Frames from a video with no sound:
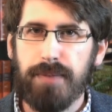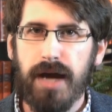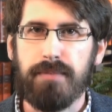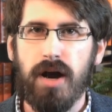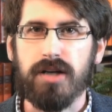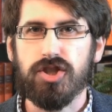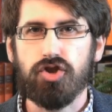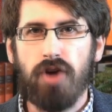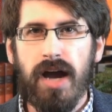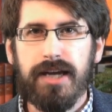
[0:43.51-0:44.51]
by monks
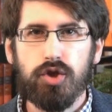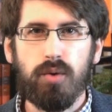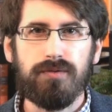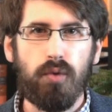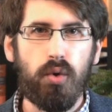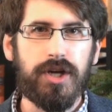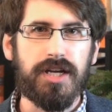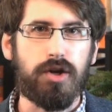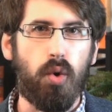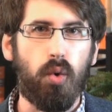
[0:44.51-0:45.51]
trying to avoid an